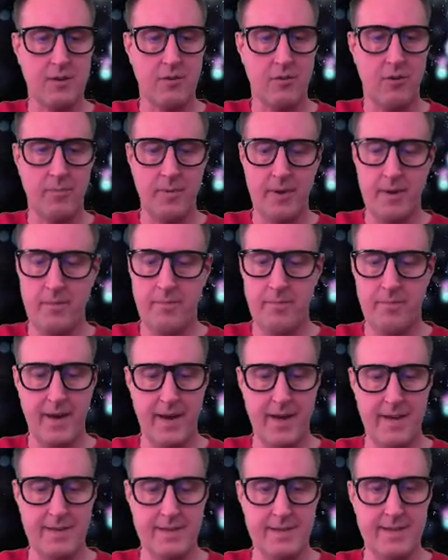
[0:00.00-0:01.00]
copy
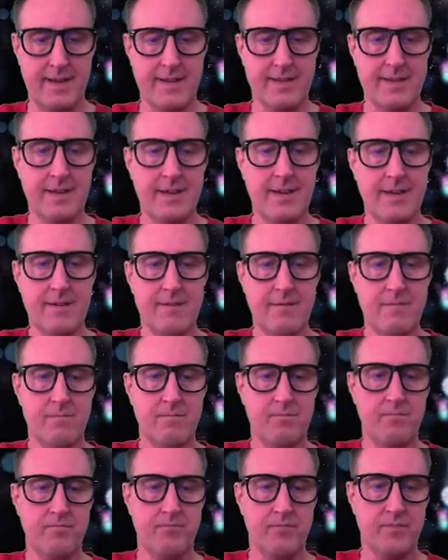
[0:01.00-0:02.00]
paste that here,
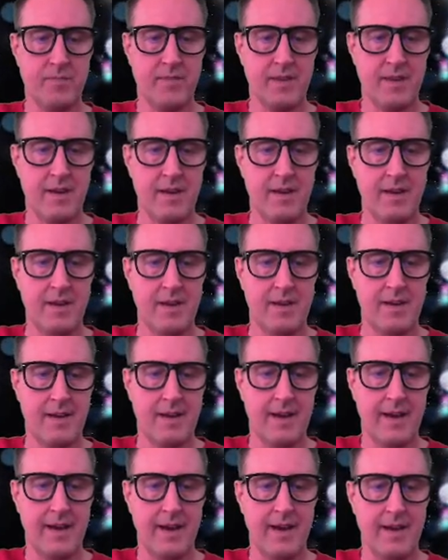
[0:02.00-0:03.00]

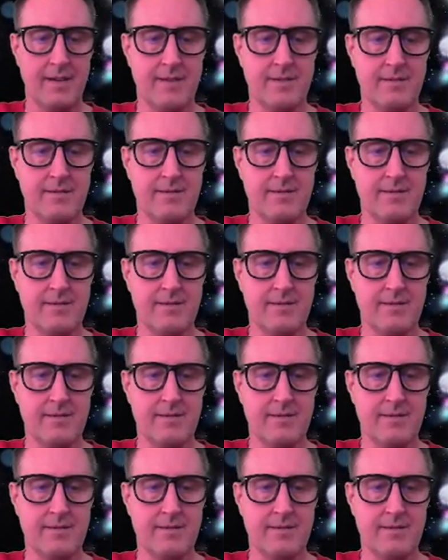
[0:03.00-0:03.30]
and